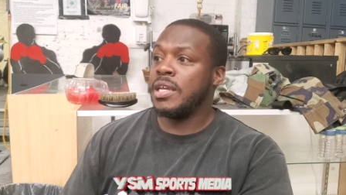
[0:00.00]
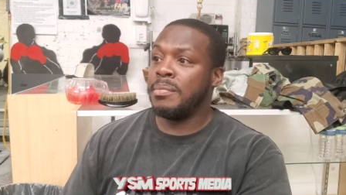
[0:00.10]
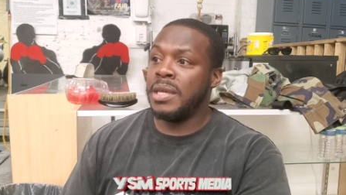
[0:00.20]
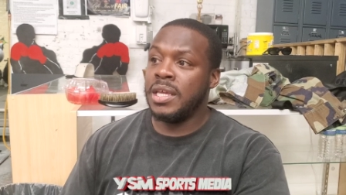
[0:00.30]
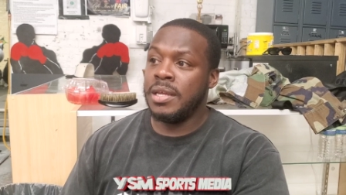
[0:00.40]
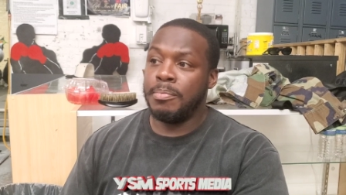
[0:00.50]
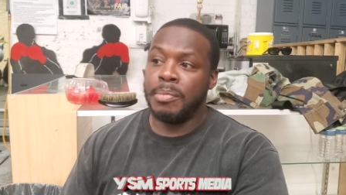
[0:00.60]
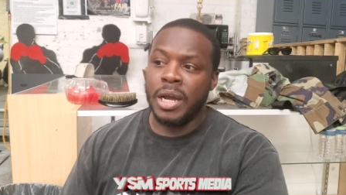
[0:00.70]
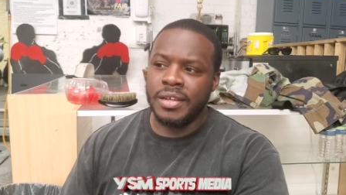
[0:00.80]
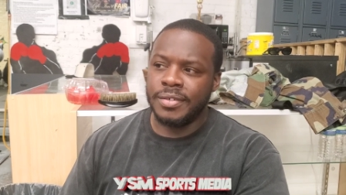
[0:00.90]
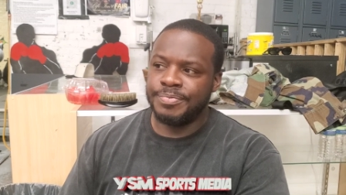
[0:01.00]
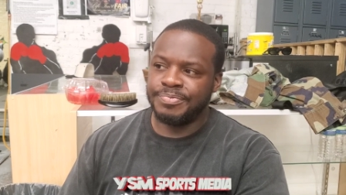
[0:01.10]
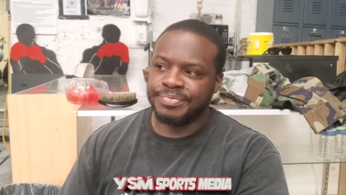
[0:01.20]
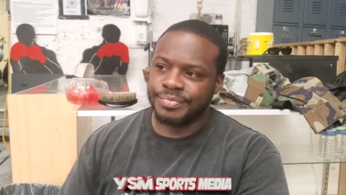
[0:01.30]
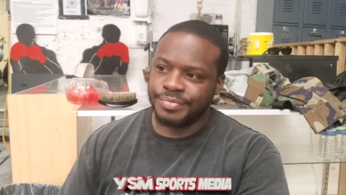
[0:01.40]
I mean,
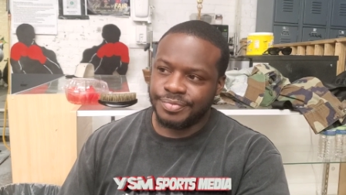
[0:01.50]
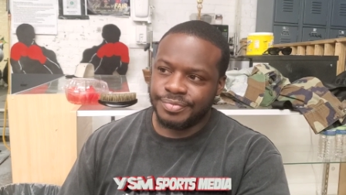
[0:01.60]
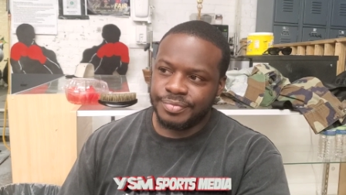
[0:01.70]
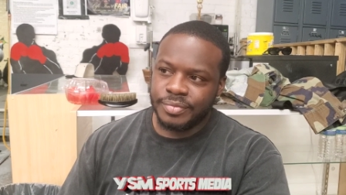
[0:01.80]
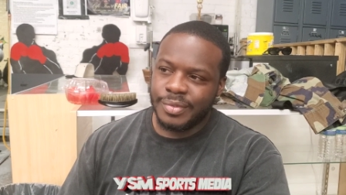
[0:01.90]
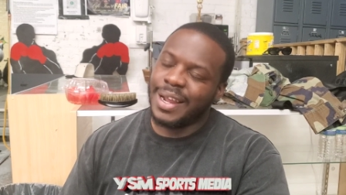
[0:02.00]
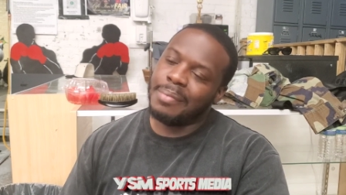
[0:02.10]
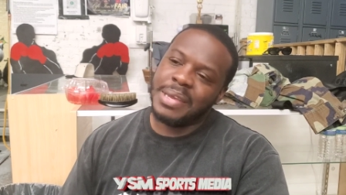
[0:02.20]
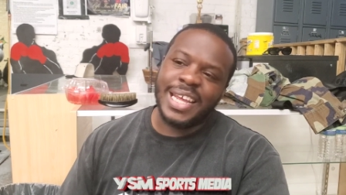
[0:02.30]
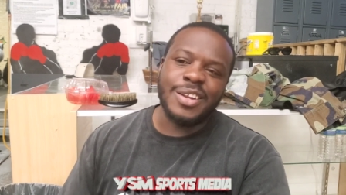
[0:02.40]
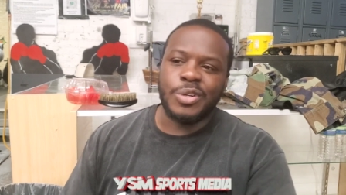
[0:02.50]
they